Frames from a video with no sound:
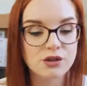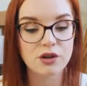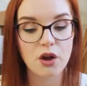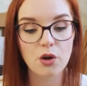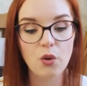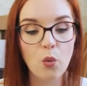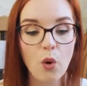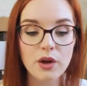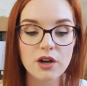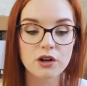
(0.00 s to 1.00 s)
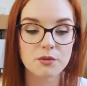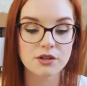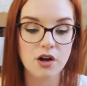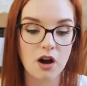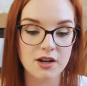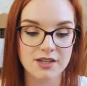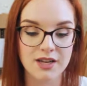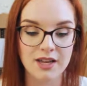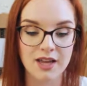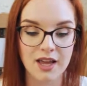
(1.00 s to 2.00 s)
So what we are going to be
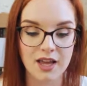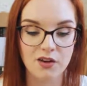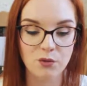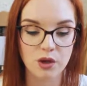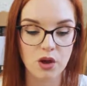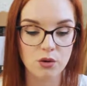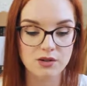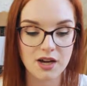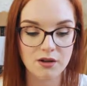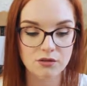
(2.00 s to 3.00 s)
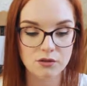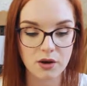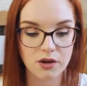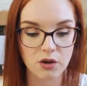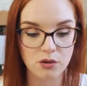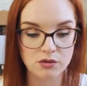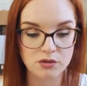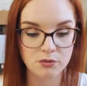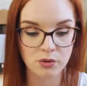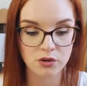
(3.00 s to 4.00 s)
targeting in here, if we go down to my
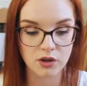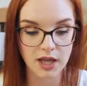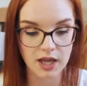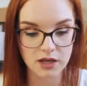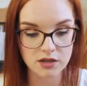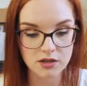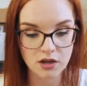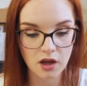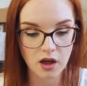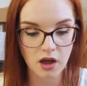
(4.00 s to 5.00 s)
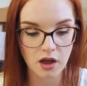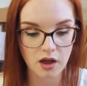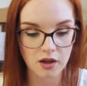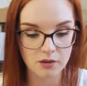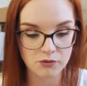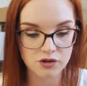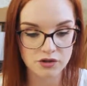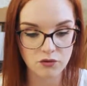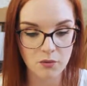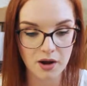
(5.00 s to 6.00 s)
Yoast plugin, just
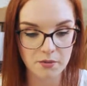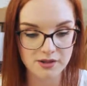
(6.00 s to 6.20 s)
to remind